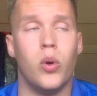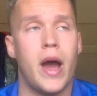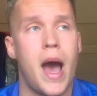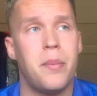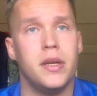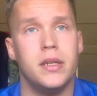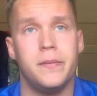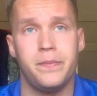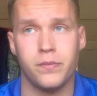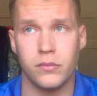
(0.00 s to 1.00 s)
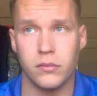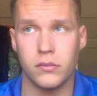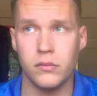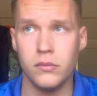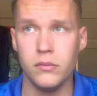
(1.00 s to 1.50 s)
what happened
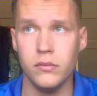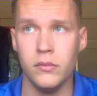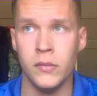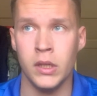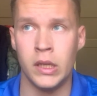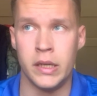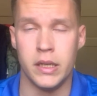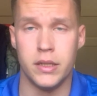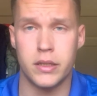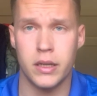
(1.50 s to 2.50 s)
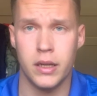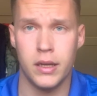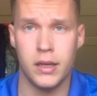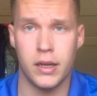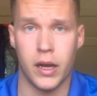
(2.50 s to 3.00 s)
is
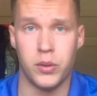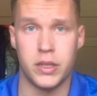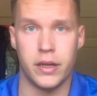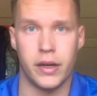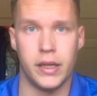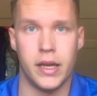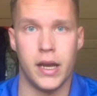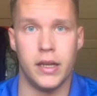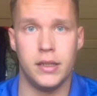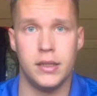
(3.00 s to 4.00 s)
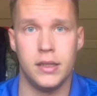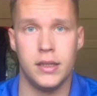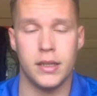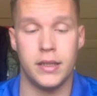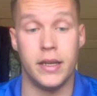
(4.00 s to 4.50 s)
I was hearing that
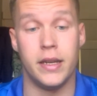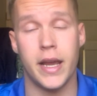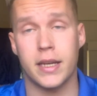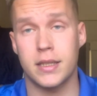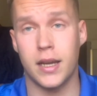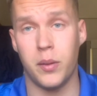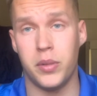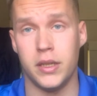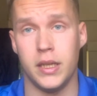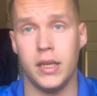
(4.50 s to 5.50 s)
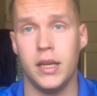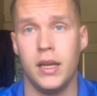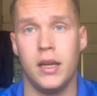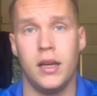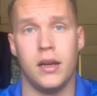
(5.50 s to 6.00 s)
the next company
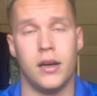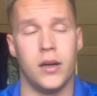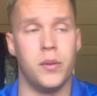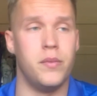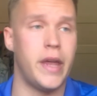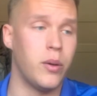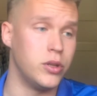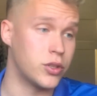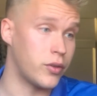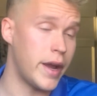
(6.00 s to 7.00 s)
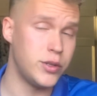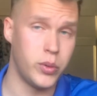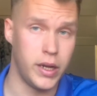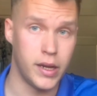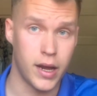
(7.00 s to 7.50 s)
that was
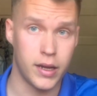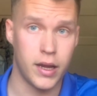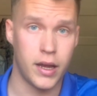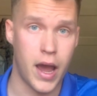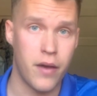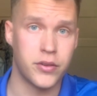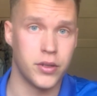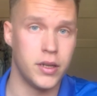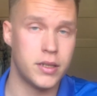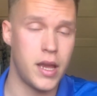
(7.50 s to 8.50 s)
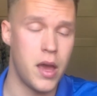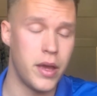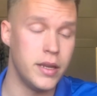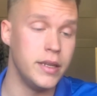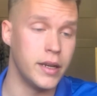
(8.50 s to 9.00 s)
graduating after us,
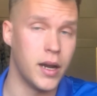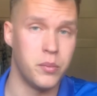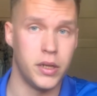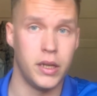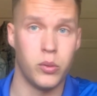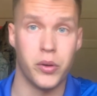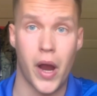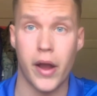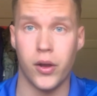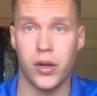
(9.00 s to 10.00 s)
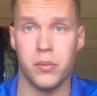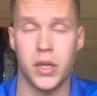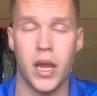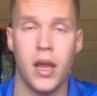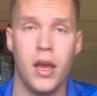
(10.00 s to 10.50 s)
India Company, we were Echo
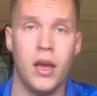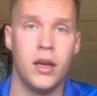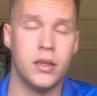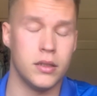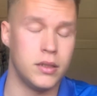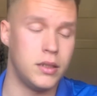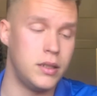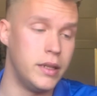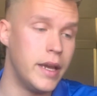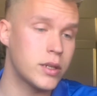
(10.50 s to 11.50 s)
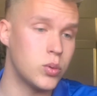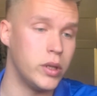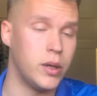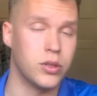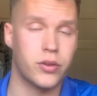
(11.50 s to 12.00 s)
Company, the next one
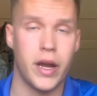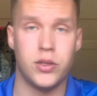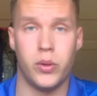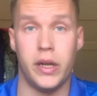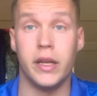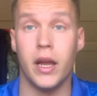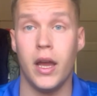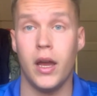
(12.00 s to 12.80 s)
that was graduating